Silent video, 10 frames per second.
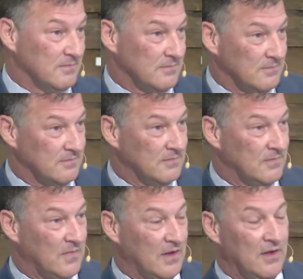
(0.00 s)

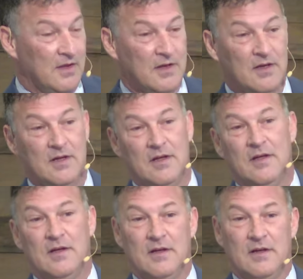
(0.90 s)

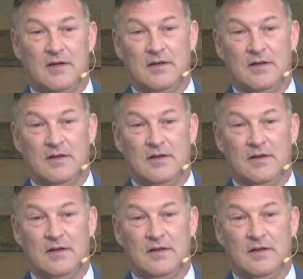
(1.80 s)
(no one is talking)